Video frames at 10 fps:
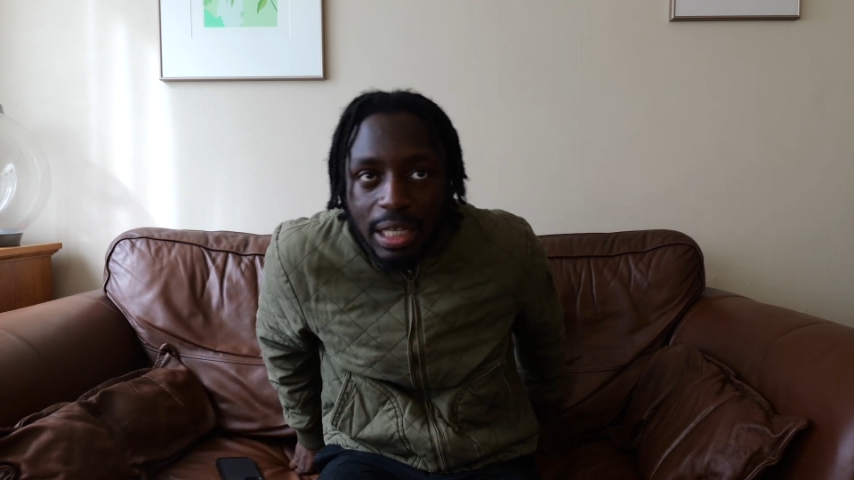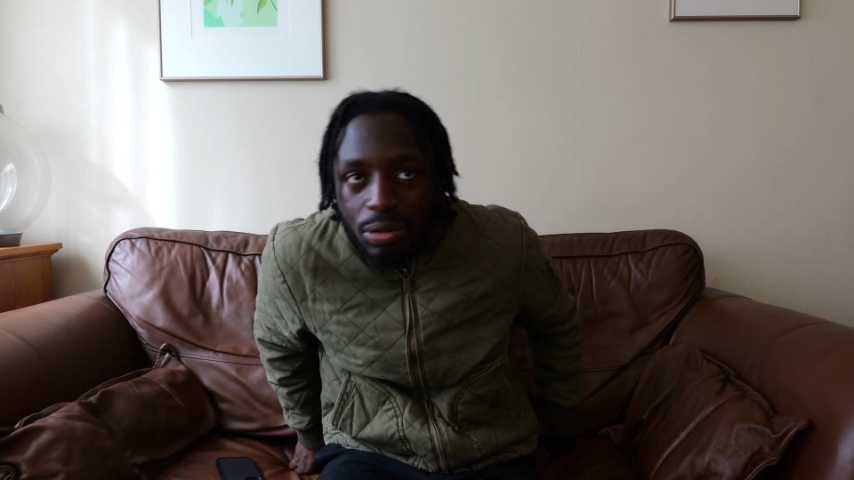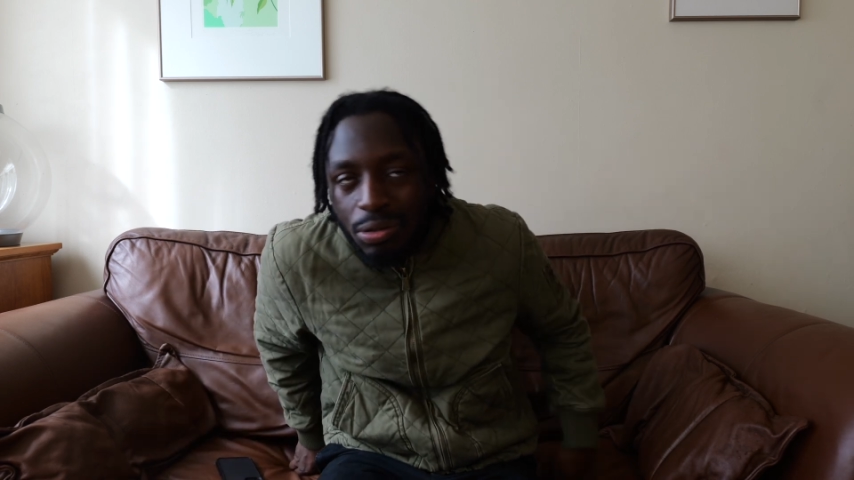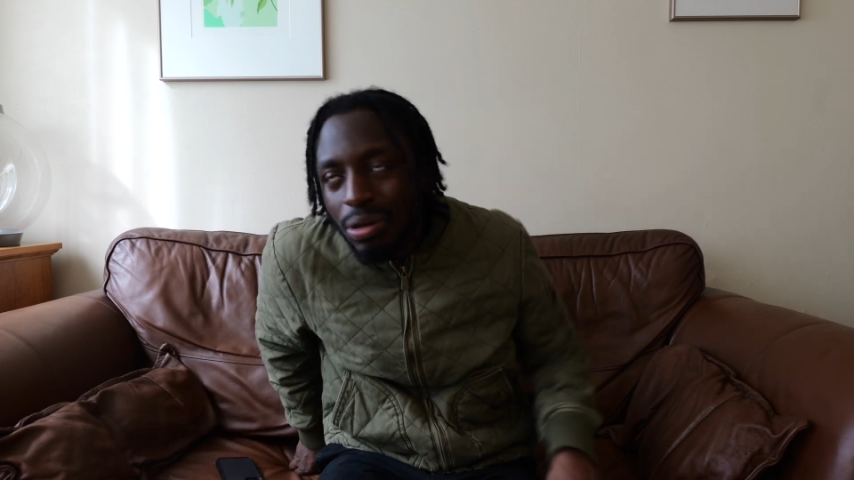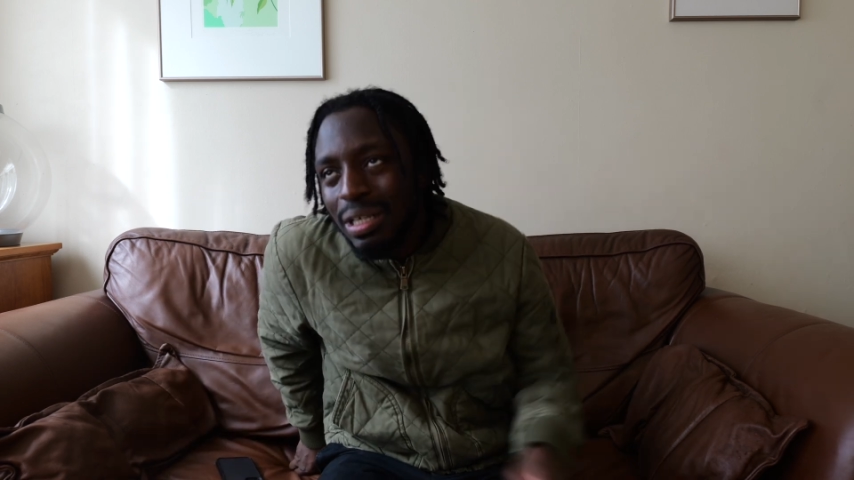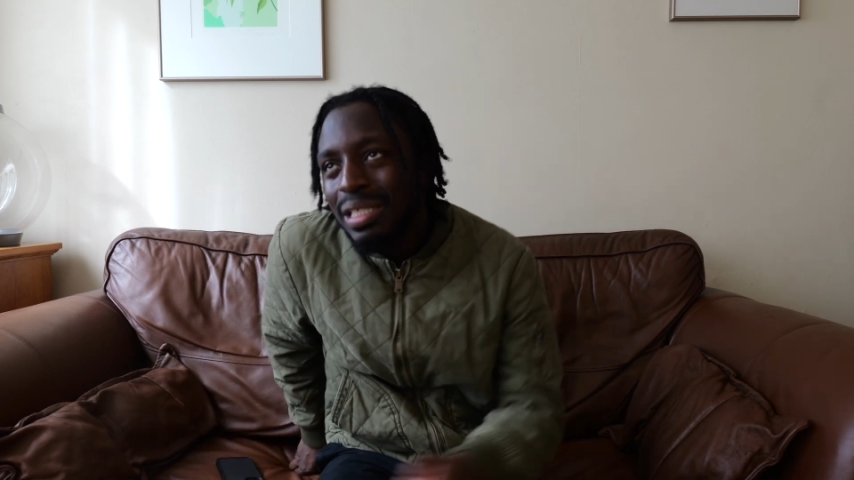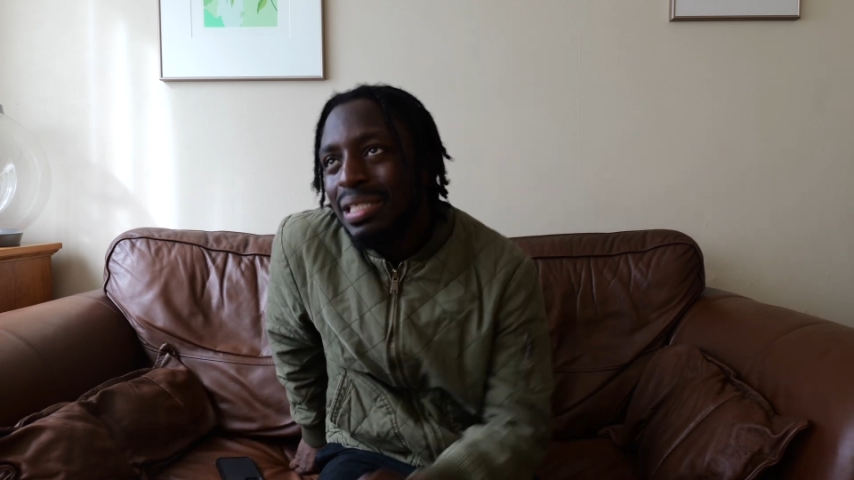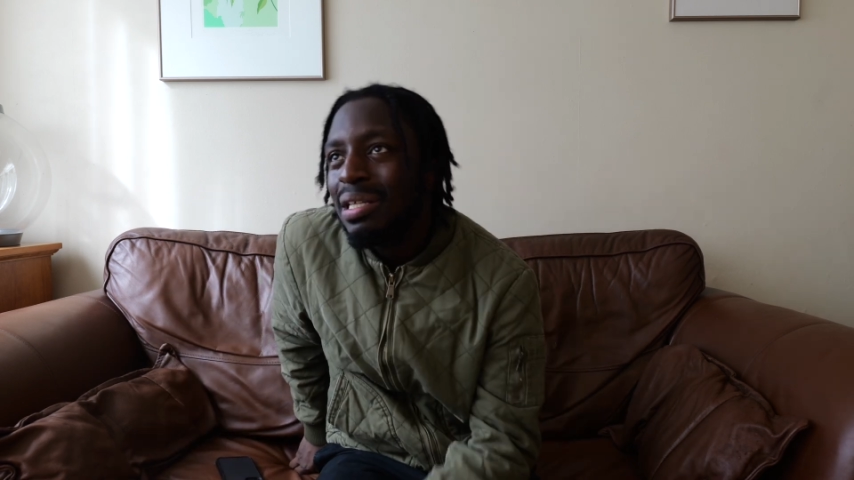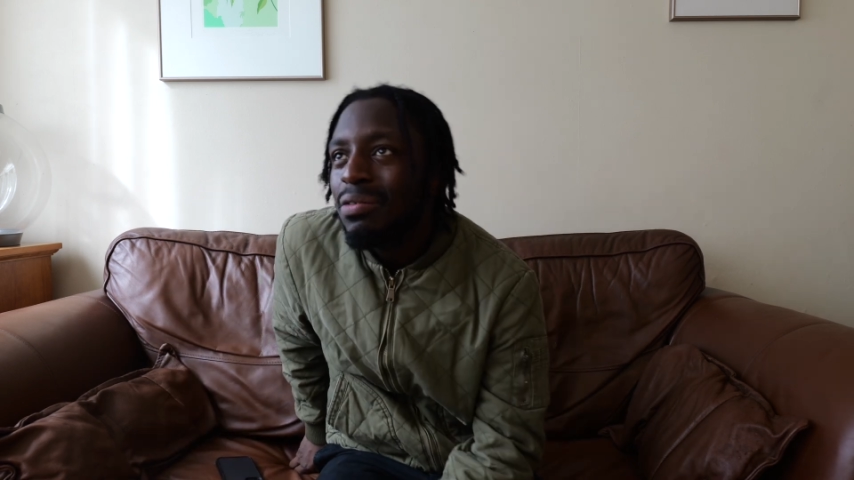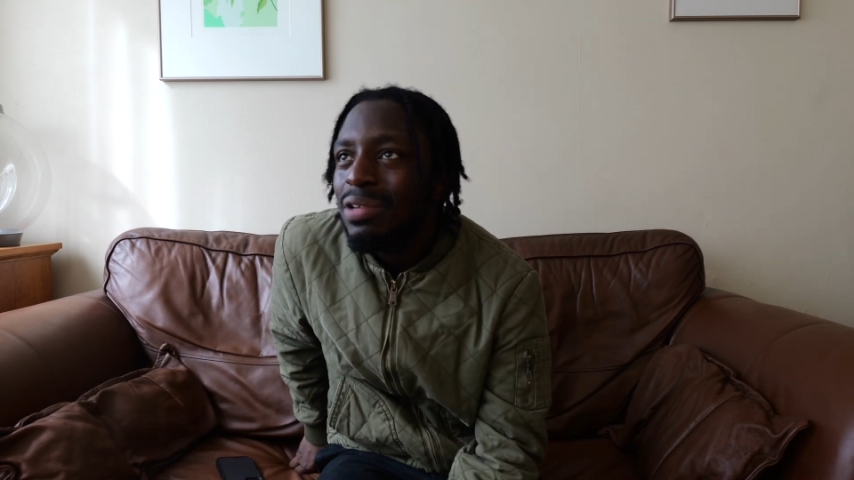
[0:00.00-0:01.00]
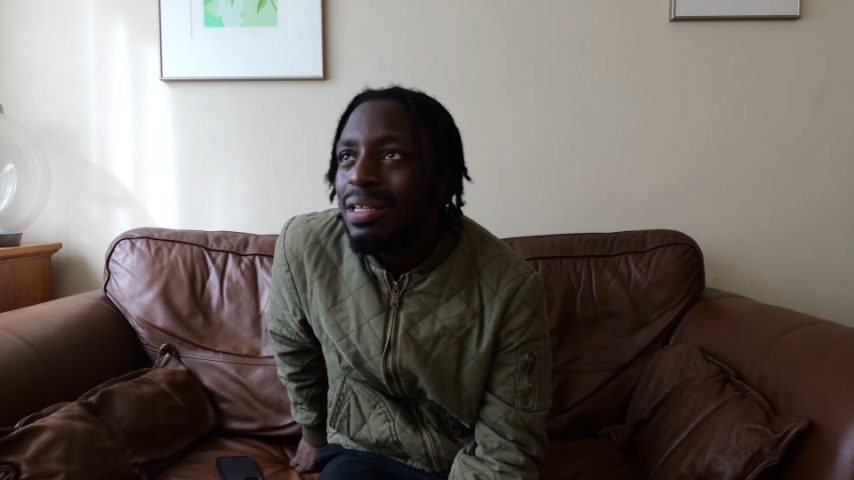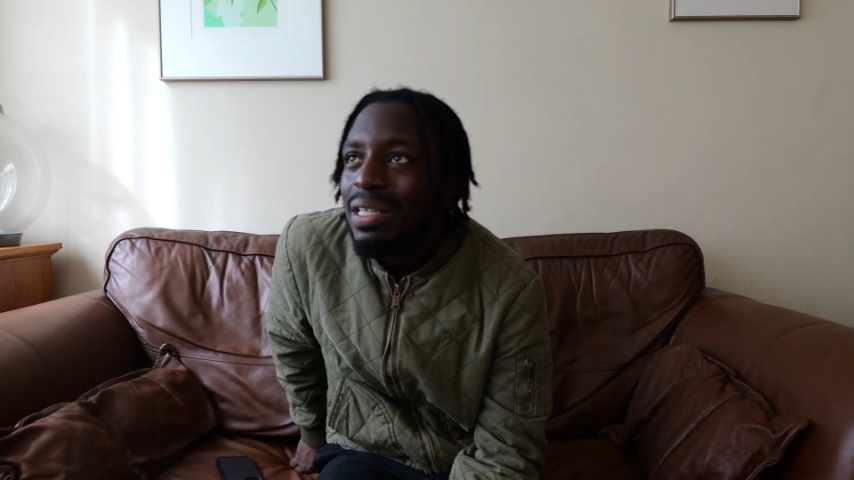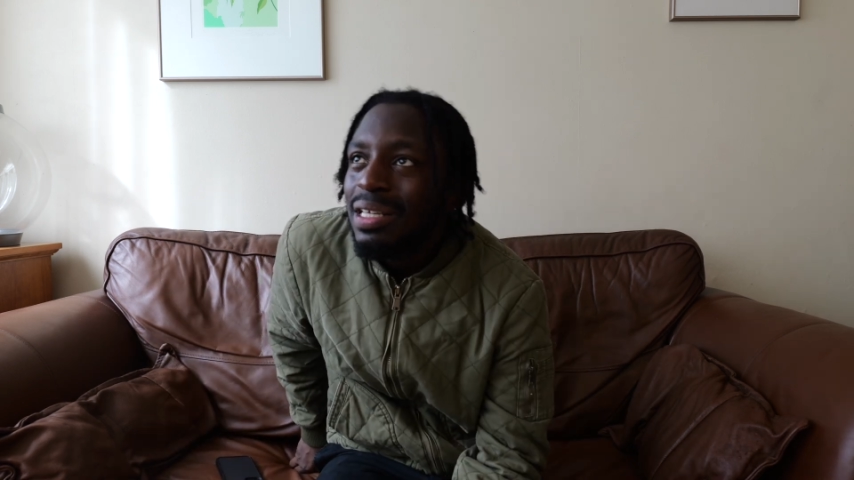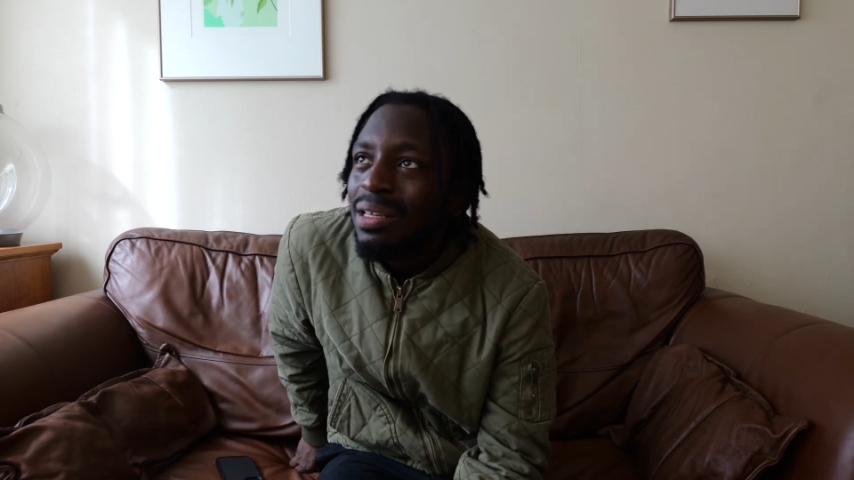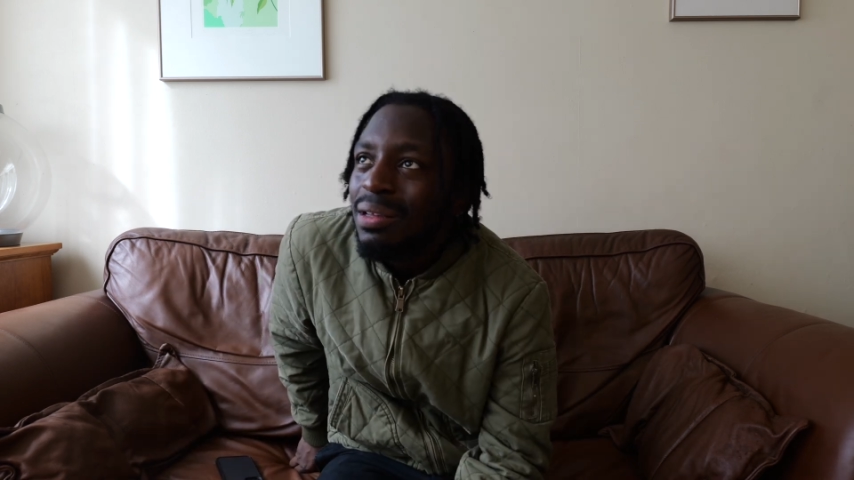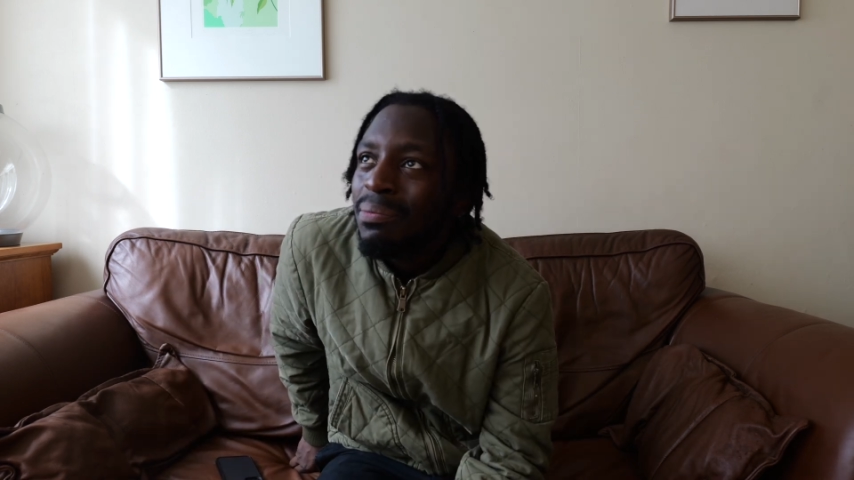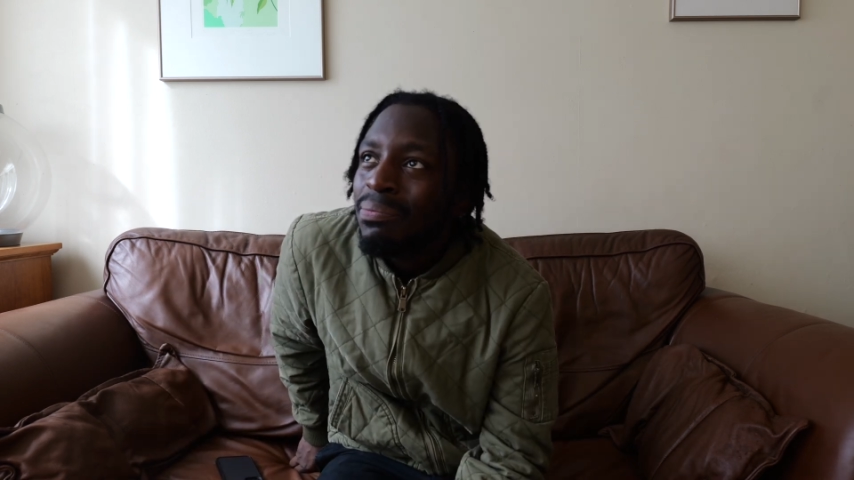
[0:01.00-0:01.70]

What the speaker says: is not necessarily